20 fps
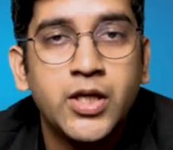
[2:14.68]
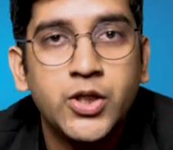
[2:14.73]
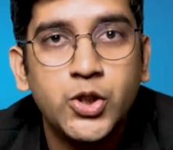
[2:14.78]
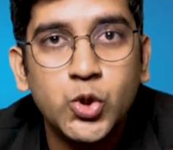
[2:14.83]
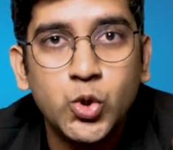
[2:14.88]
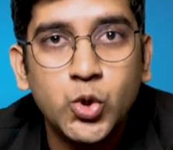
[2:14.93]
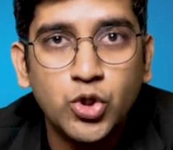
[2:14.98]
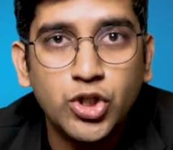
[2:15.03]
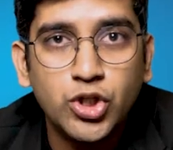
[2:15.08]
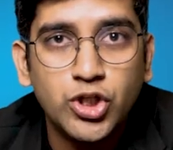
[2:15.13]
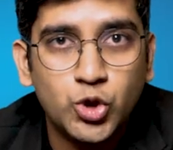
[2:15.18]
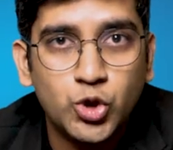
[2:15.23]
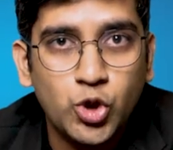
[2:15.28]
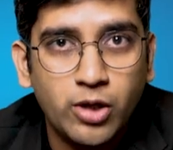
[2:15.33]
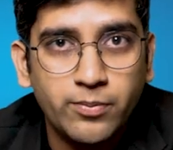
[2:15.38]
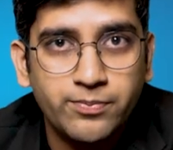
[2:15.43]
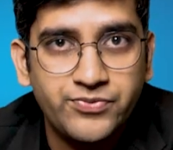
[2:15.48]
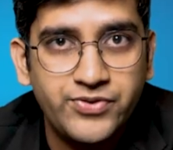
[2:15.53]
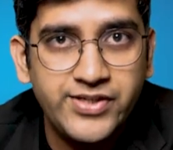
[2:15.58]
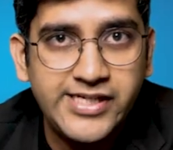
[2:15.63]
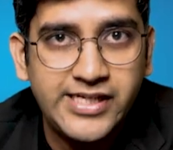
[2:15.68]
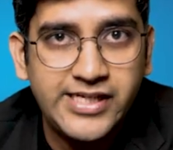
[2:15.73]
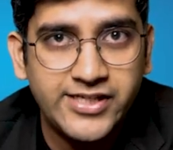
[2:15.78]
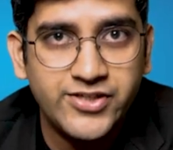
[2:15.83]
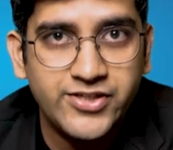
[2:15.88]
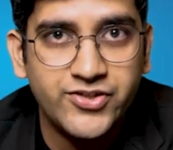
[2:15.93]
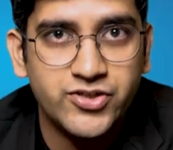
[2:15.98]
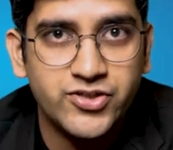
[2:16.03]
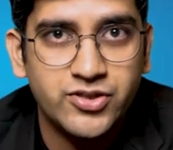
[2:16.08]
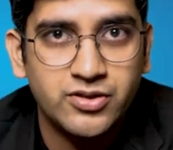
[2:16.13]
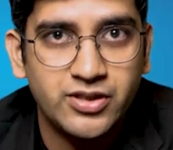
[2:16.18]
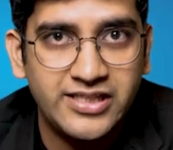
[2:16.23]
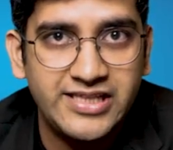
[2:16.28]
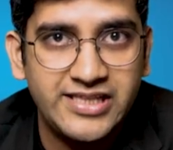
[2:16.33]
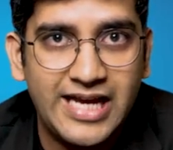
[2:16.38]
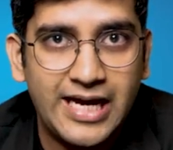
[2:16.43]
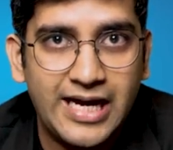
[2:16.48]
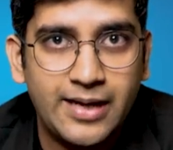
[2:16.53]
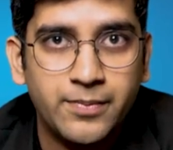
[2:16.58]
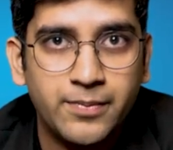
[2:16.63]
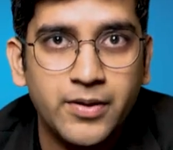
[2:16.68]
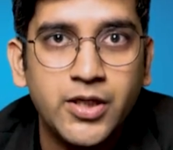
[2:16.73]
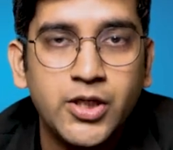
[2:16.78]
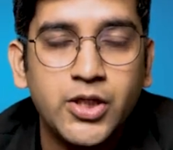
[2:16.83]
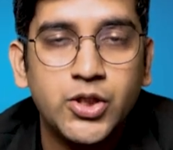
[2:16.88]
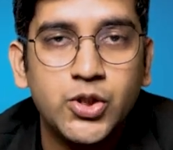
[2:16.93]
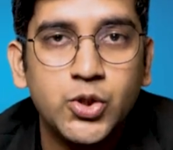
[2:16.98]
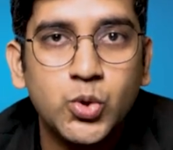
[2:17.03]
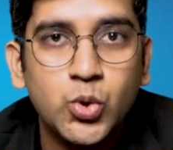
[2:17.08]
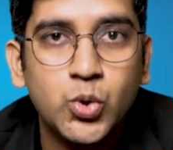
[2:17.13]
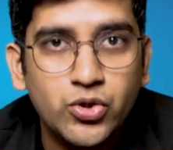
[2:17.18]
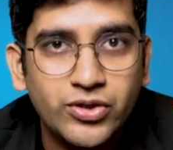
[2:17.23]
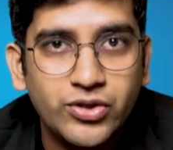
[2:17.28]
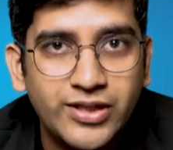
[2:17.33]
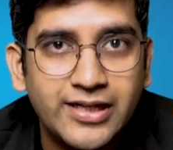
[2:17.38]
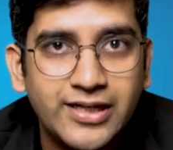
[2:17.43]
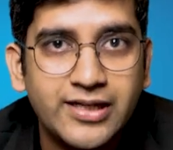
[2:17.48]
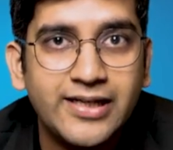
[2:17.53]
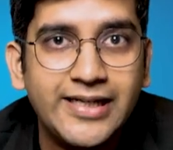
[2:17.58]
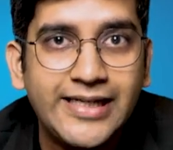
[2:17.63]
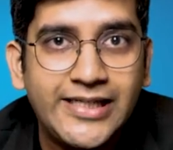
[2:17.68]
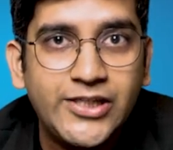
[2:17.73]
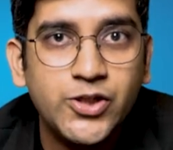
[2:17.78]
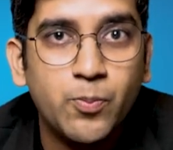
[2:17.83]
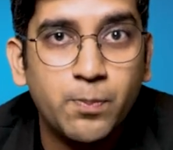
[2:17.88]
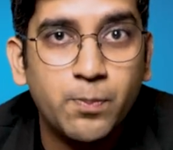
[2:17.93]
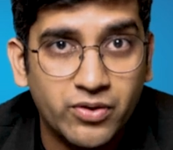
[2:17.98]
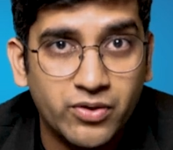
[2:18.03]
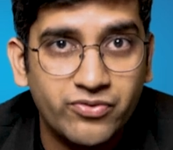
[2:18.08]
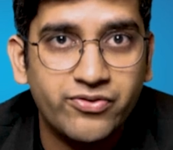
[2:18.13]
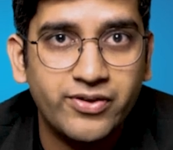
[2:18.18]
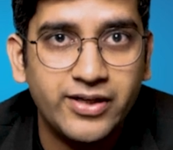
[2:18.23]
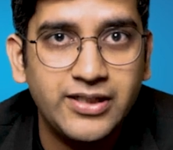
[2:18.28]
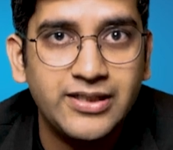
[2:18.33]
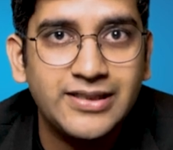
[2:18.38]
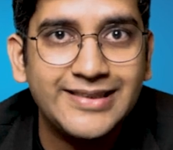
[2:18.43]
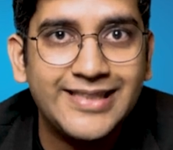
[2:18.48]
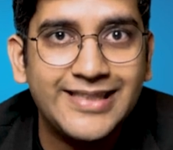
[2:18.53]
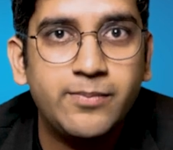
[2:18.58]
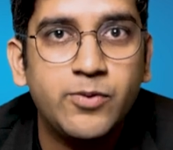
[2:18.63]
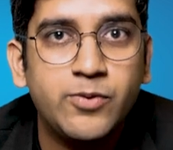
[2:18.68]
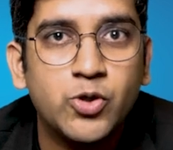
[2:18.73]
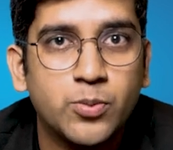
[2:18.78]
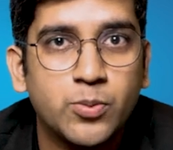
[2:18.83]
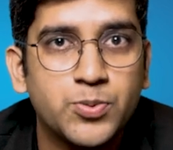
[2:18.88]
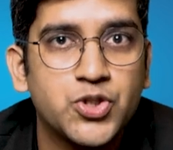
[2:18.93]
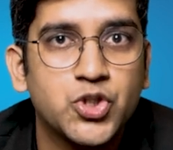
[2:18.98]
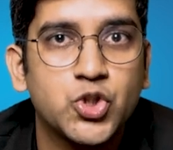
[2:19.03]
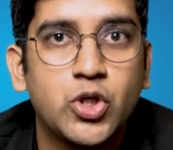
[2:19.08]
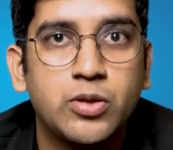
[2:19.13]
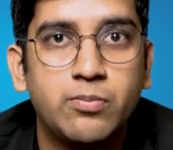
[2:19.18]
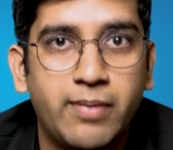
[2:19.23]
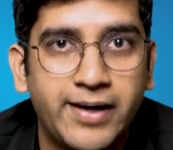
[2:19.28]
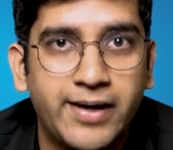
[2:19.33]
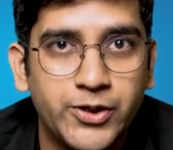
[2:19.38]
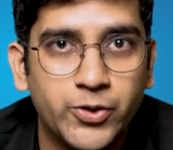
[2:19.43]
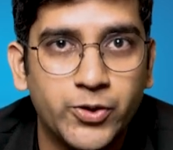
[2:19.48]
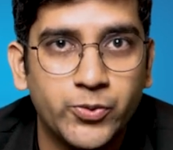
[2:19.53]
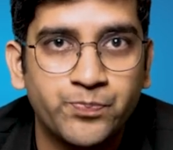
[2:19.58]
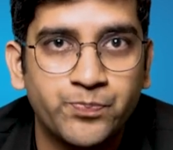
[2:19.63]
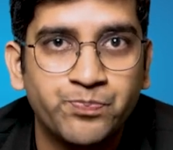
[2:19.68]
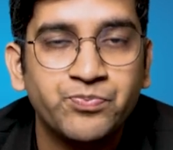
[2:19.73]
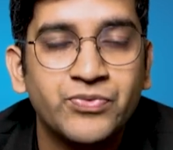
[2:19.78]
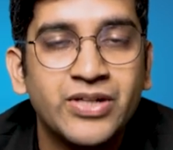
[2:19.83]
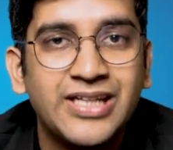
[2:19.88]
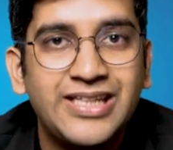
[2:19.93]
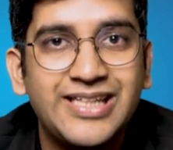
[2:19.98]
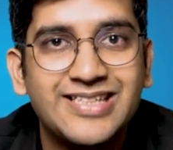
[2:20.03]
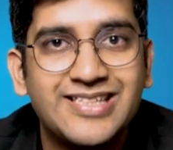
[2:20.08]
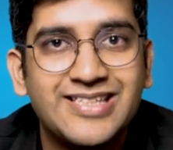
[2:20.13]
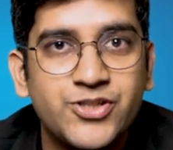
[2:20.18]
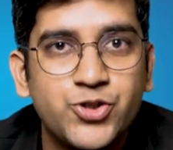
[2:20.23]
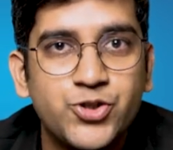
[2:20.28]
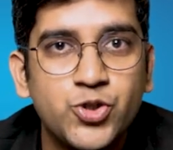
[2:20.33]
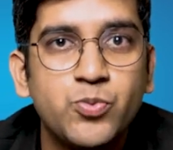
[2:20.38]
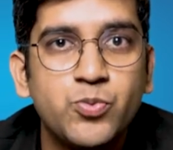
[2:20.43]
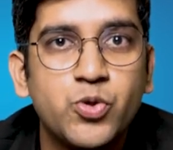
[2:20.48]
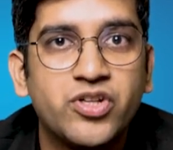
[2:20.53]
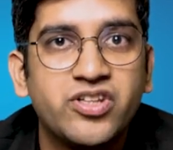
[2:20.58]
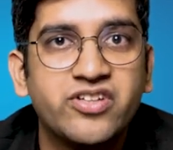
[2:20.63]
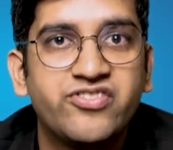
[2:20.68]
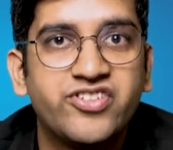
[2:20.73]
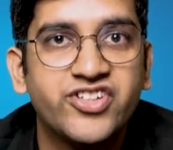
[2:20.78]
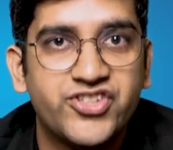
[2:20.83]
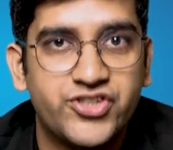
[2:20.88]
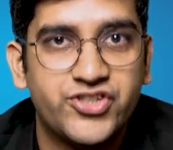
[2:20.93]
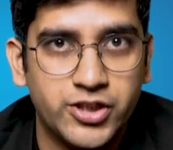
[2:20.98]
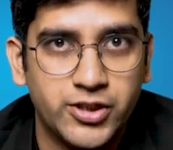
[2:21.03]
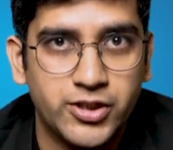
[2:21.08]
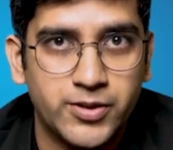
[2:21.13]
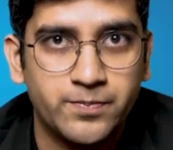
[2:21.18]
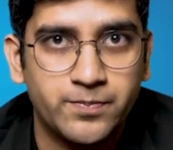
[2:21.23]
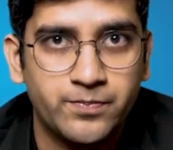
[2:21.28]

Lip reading: You go to the top three lines in the app. You go to that, in your profile, there'll be an option called Buy Now. Let's assume you're in the first year.